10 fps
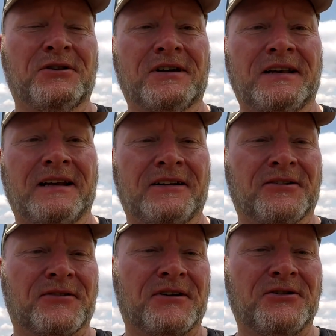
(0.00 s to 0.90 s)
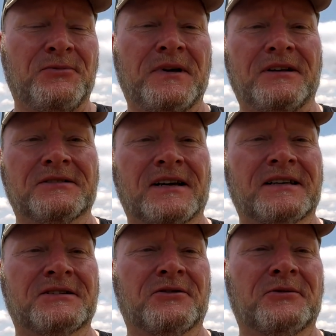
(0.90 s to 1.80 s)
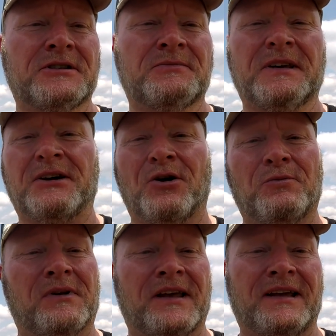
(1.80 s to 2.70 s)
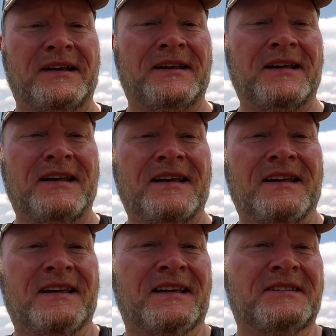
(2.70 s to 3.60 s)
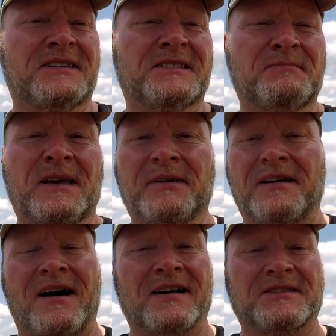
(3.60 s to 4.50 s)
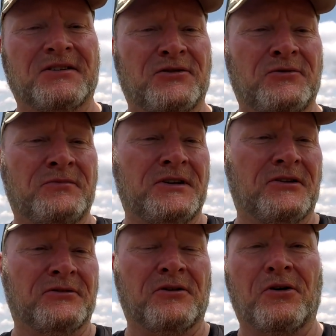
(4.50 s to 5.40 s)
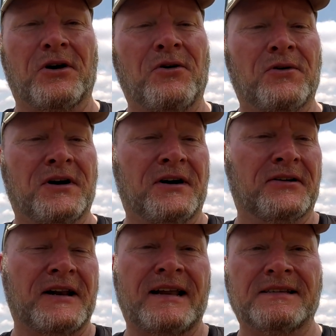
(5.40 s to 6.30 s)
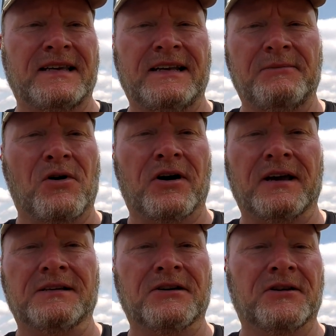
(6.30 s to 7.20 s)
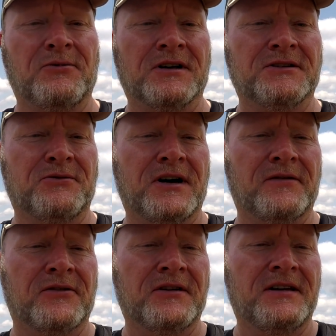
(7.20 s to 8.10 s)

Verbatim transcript: looking at it under the loop, it looks like it's going to just be gold-plated and just maybe costume, you know, or gold-colored. I didn't see any markings on it whatsoever.